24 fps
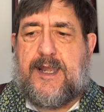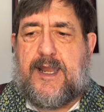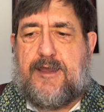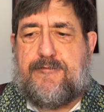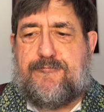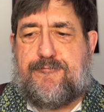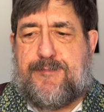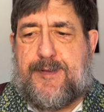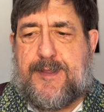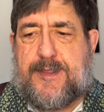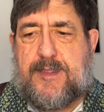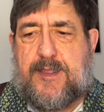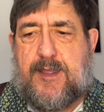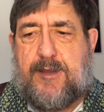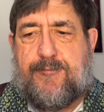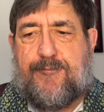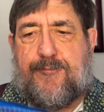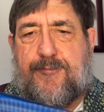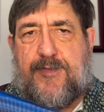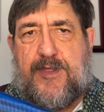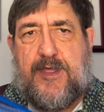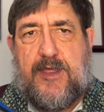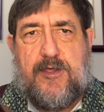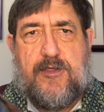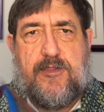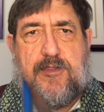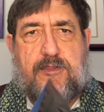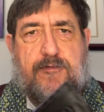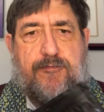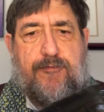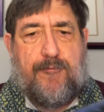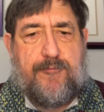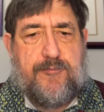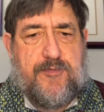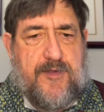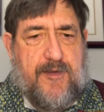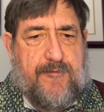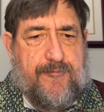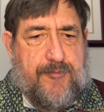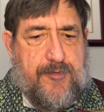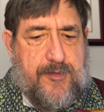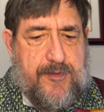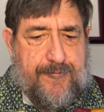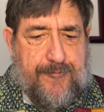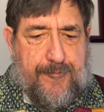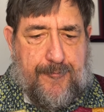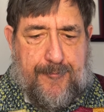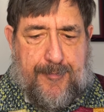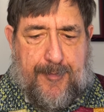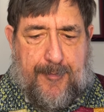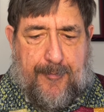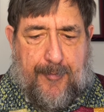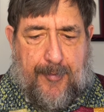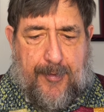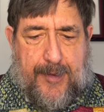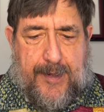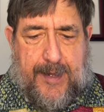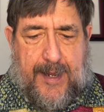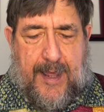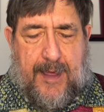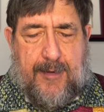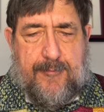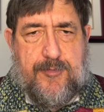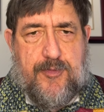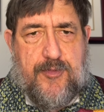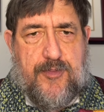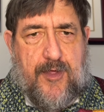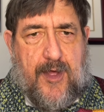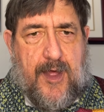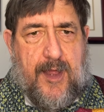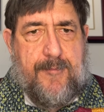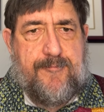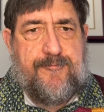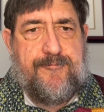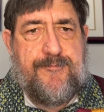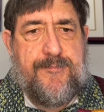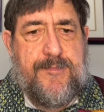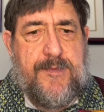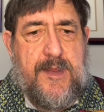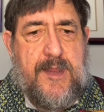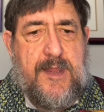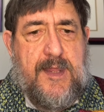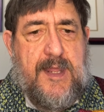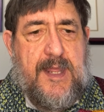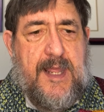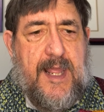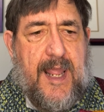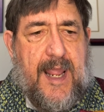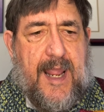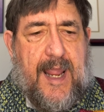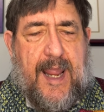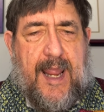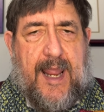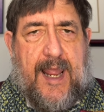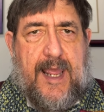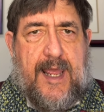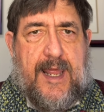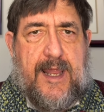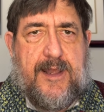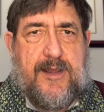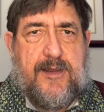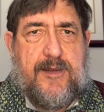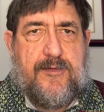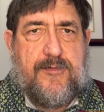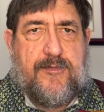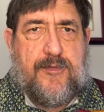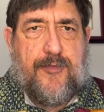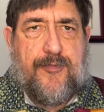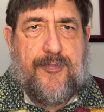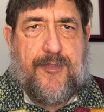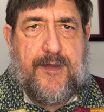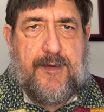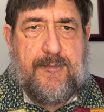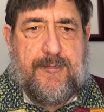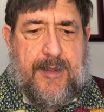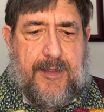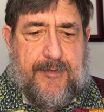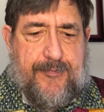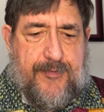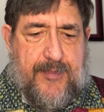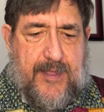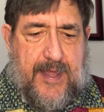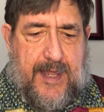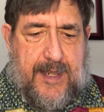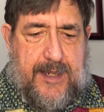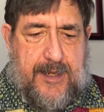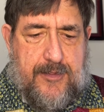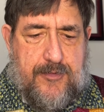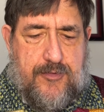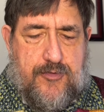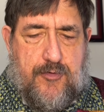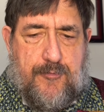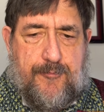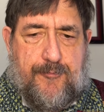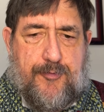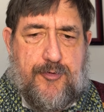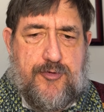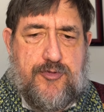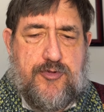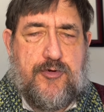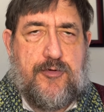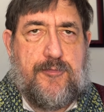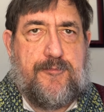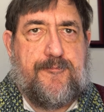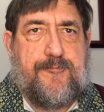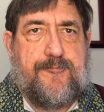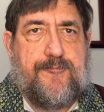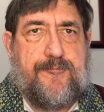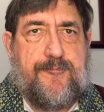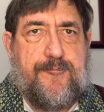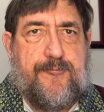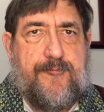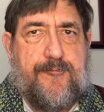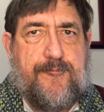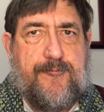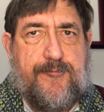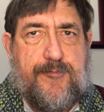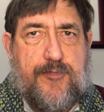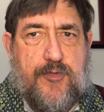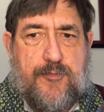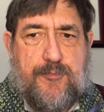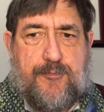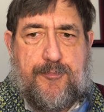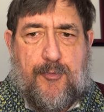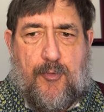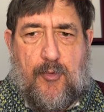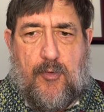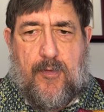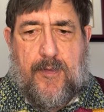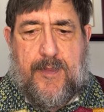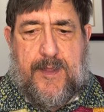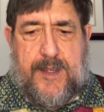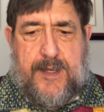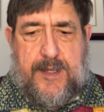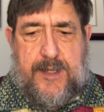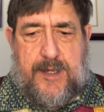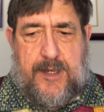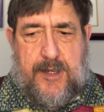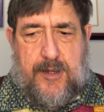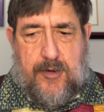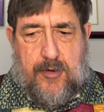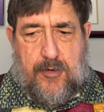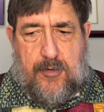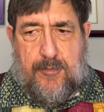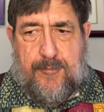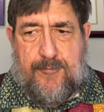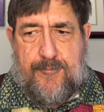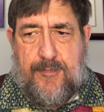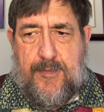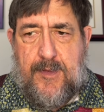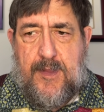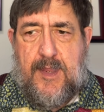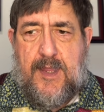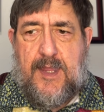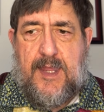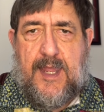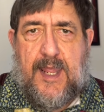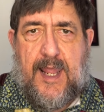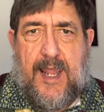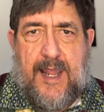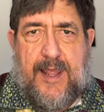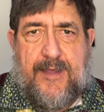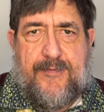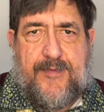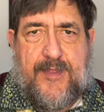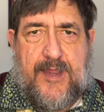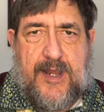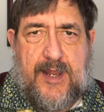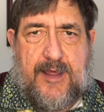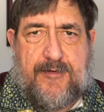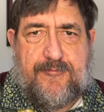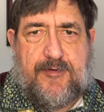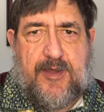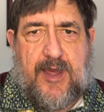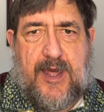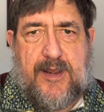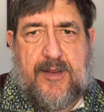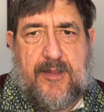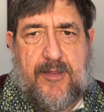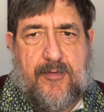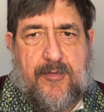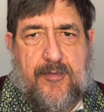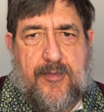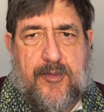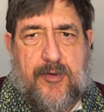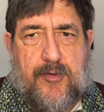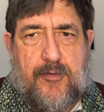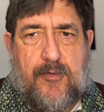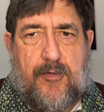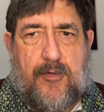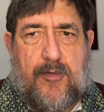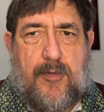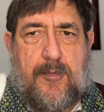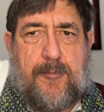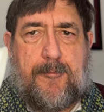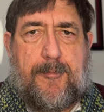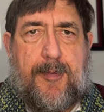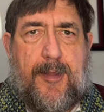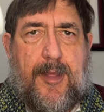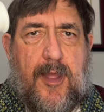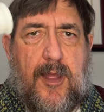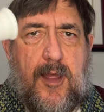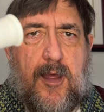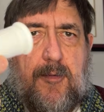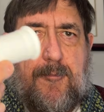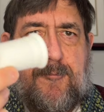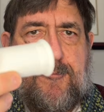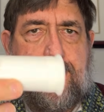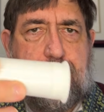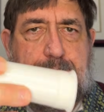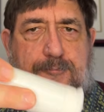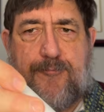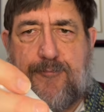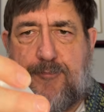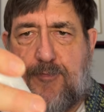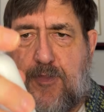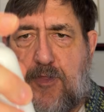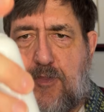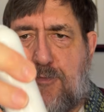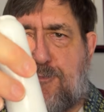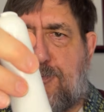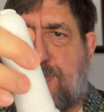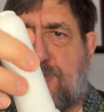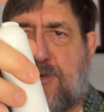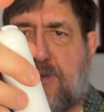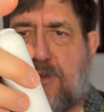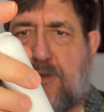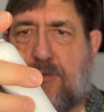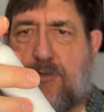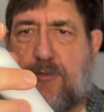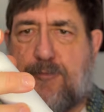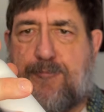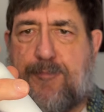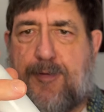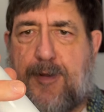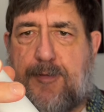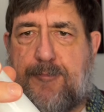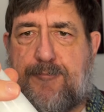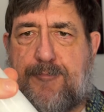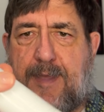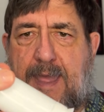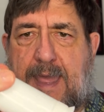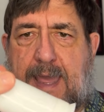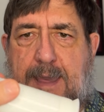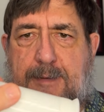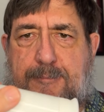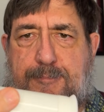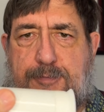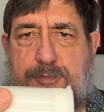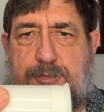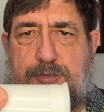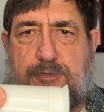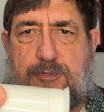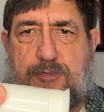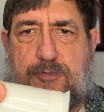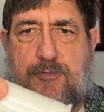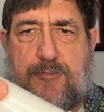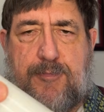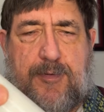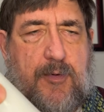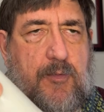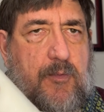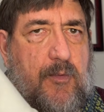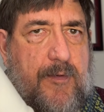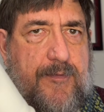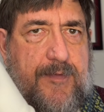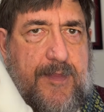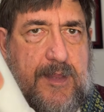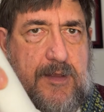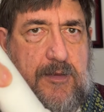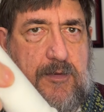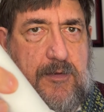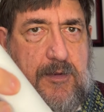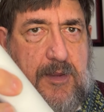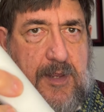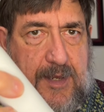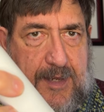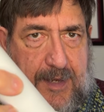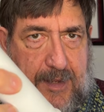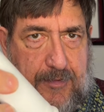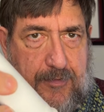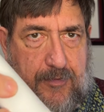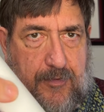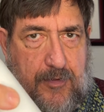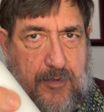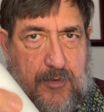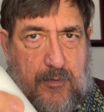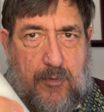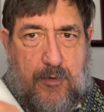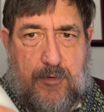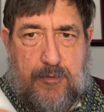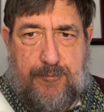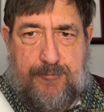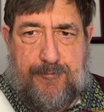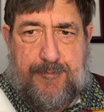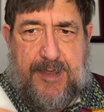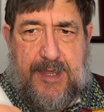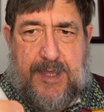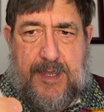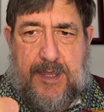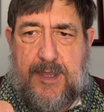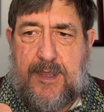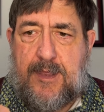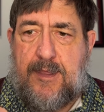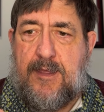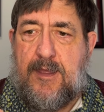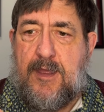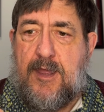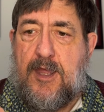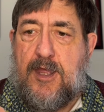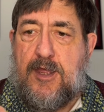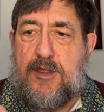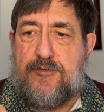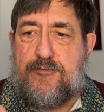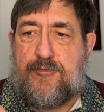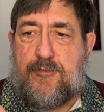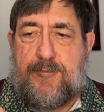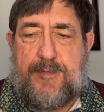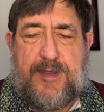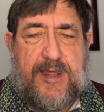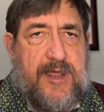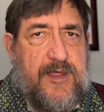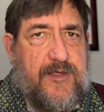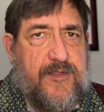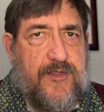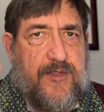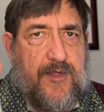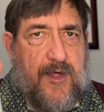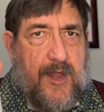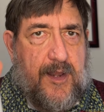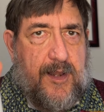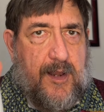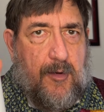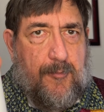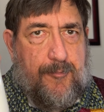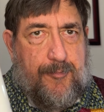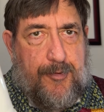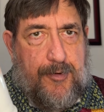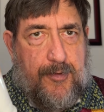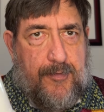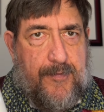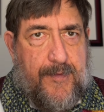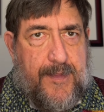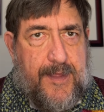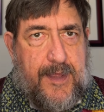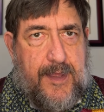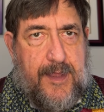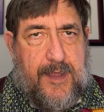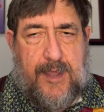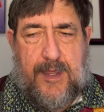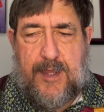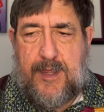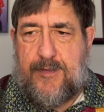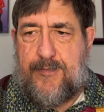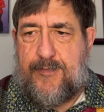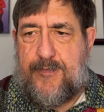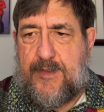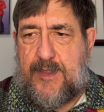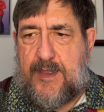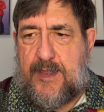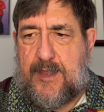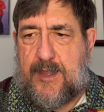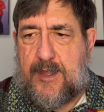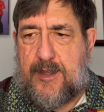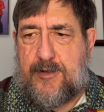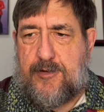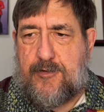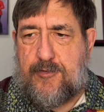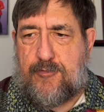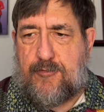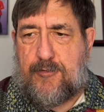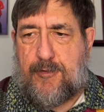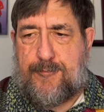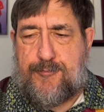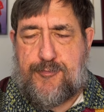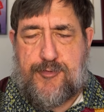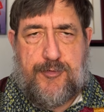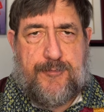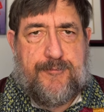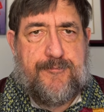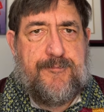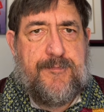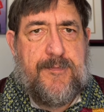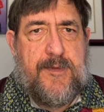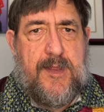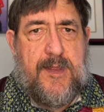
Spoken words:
I've picked up these from several different people on Amazon. And the thing about that is you put your spool in here, and then I've got a little pump. This particular pump happens to be one that connects to USB. It's from eSun. I'll put a link in the description.